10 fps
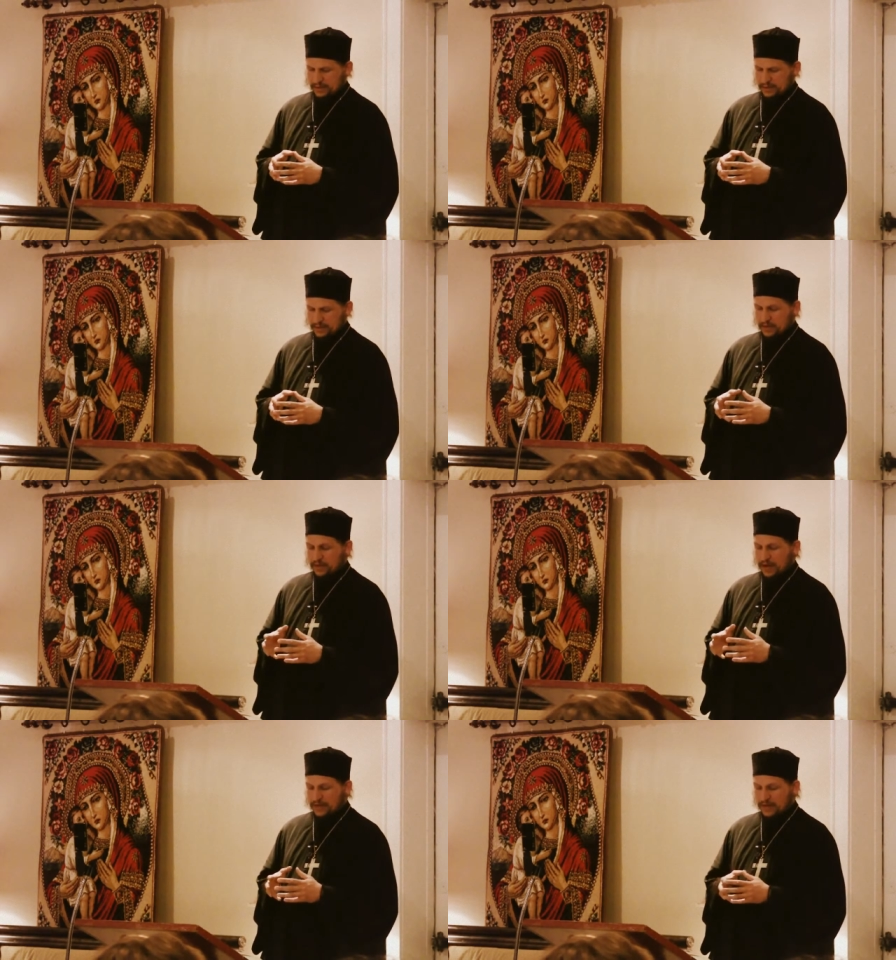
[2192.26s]

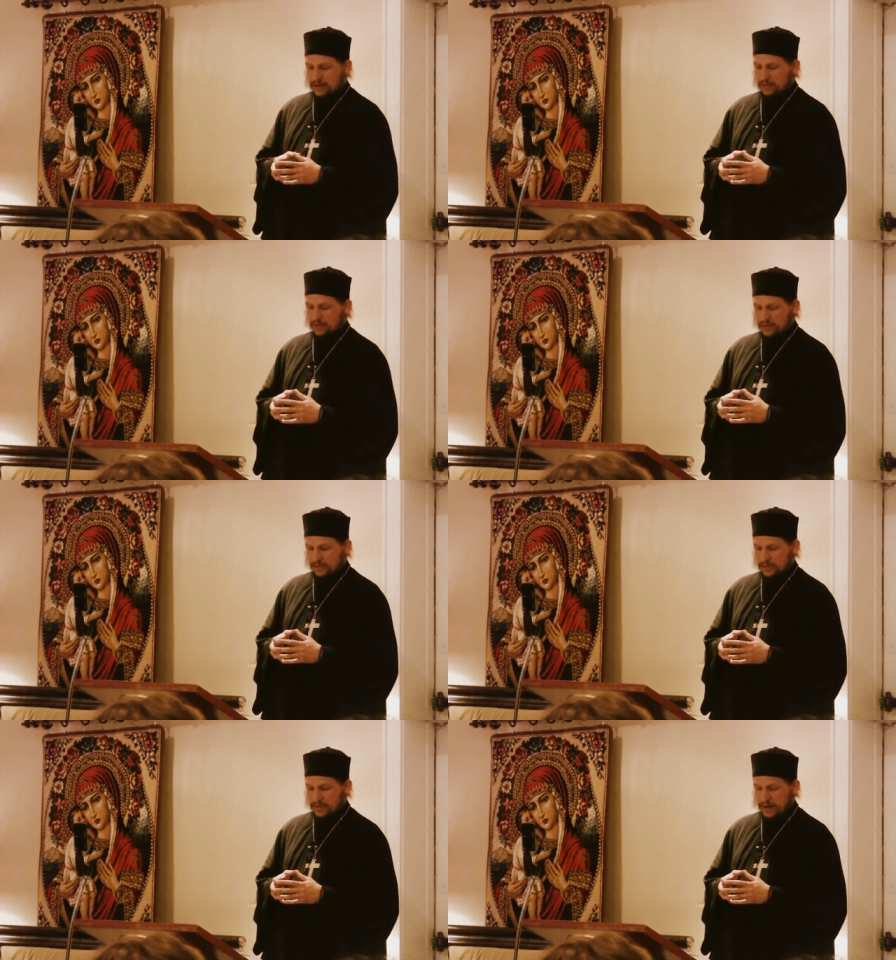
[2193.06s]
Another
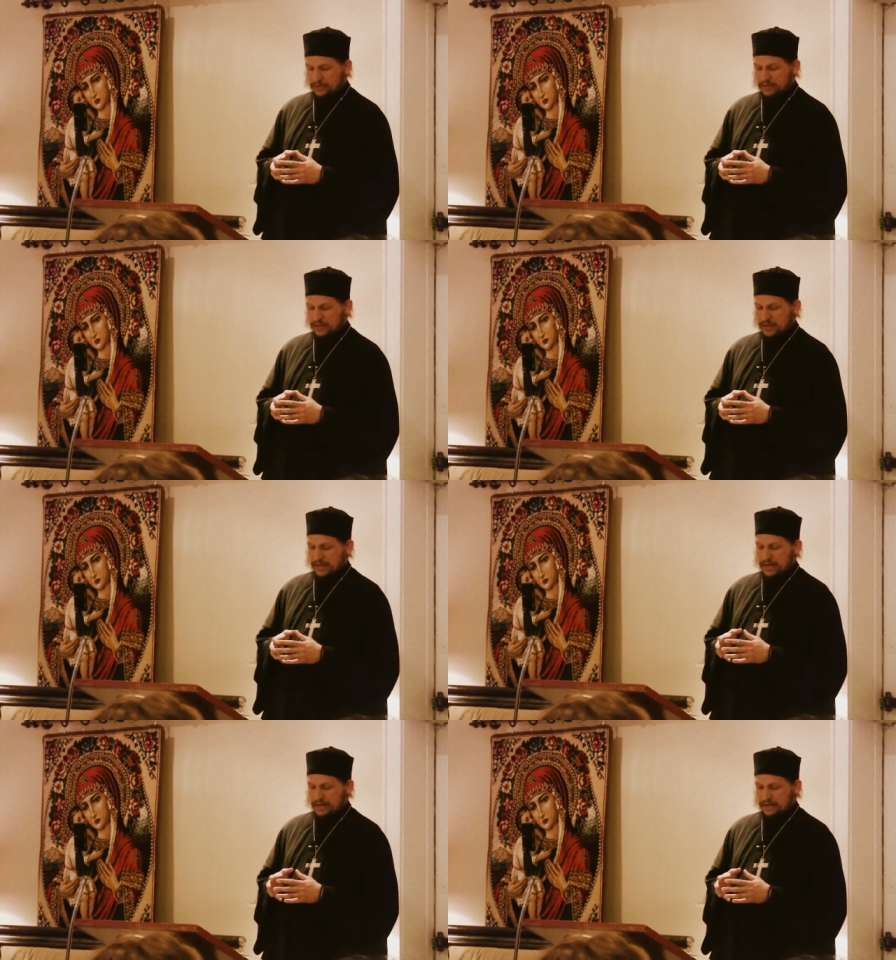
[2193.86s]
Athonite recounts
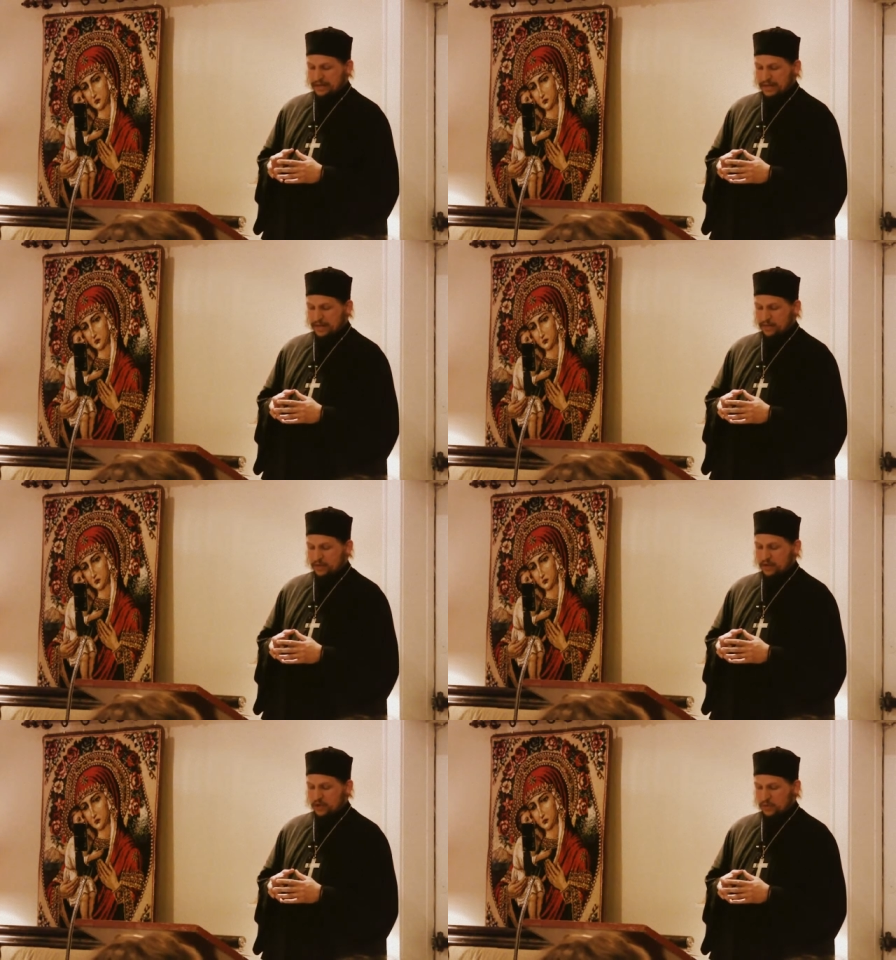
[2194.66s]
at the
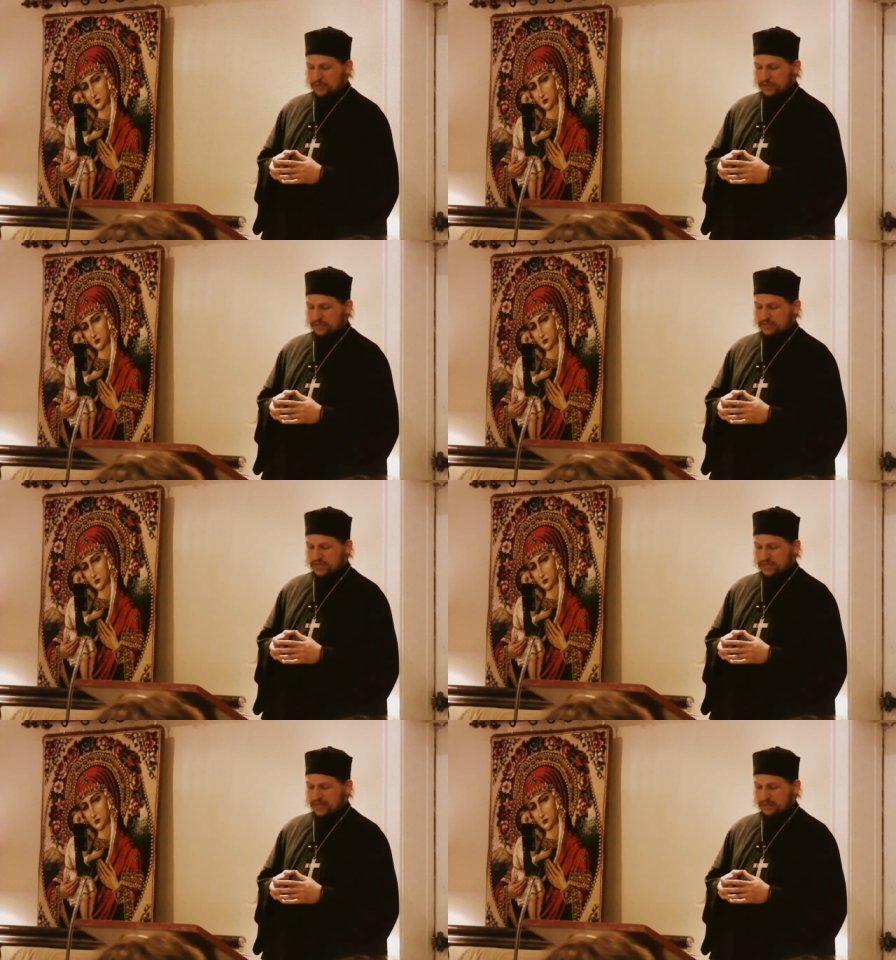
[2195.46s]
neighboring hermitage of
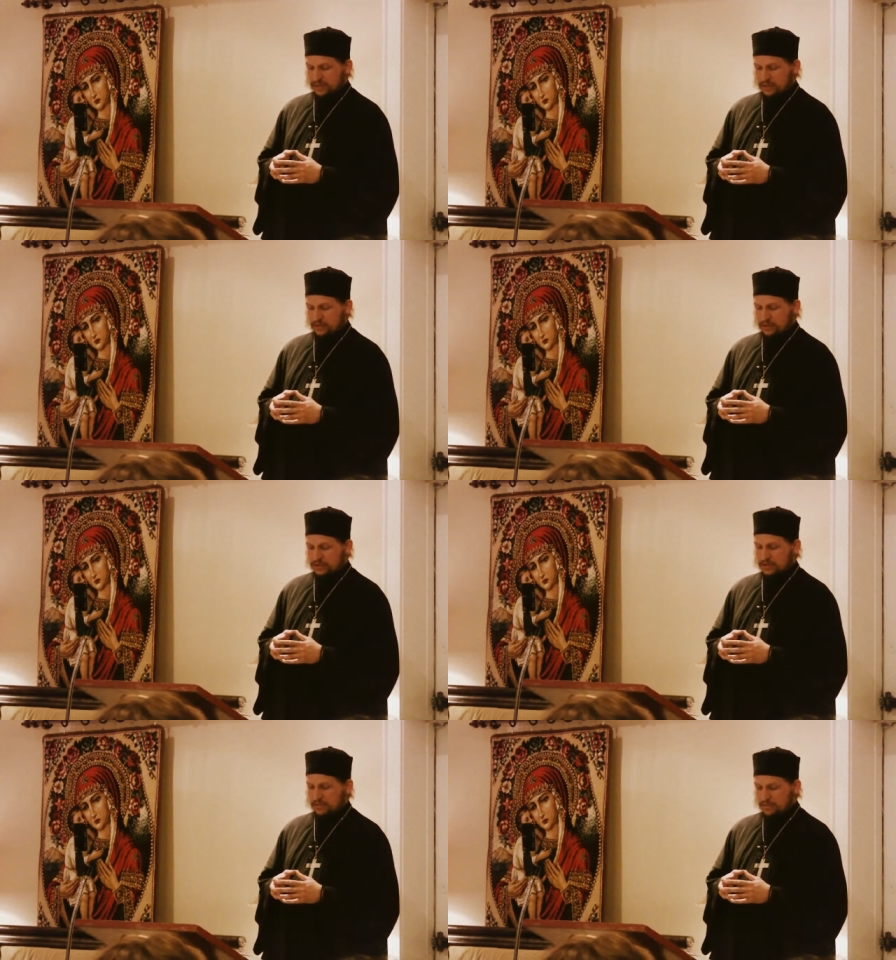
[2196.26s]
St. John the
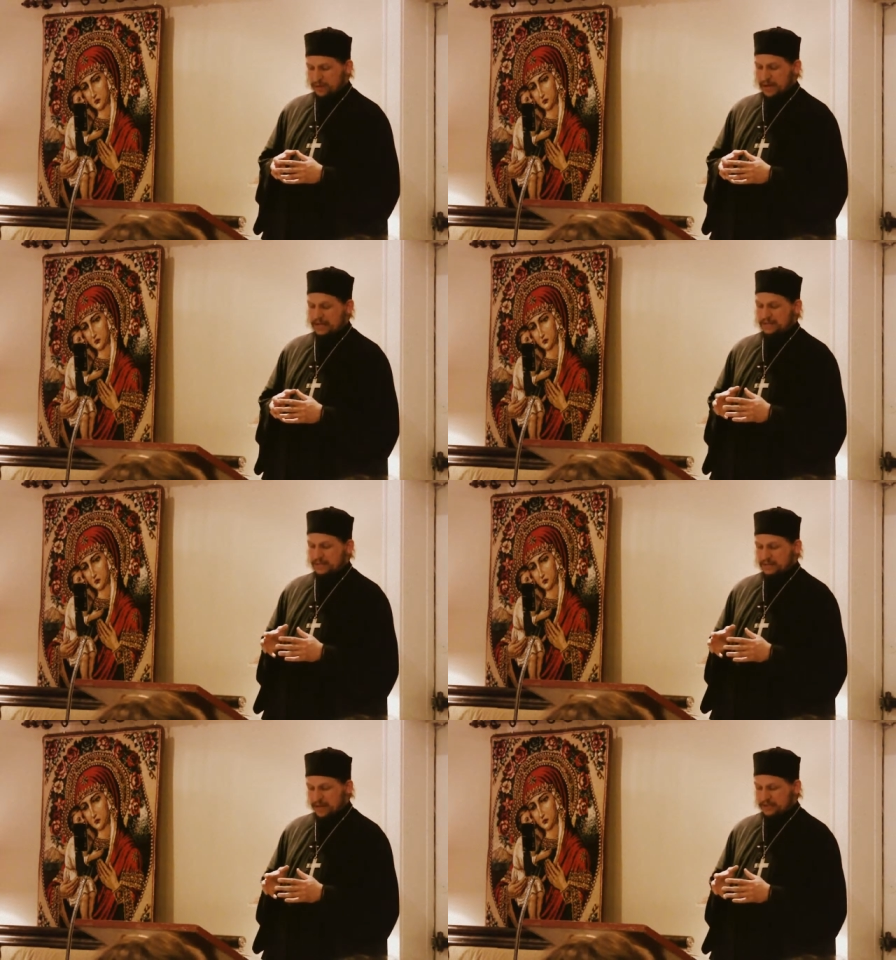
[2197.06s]
Theologian, a
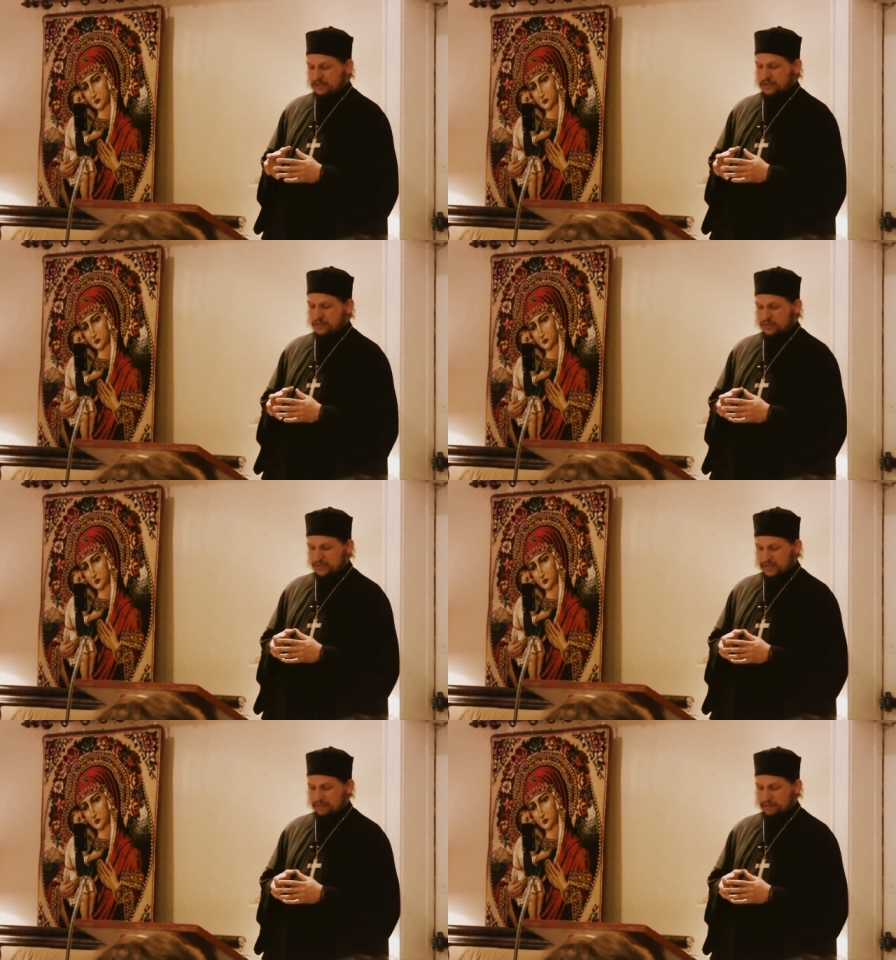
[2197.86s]
monastic tonsure was
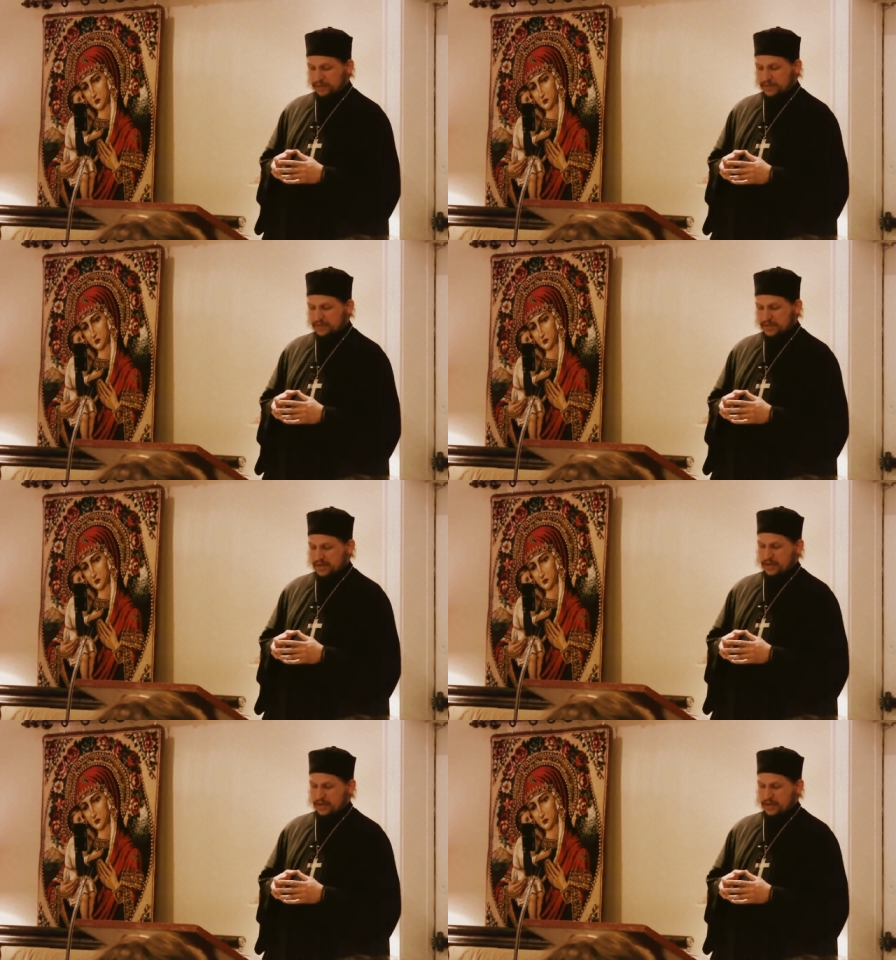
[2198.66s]
taking place.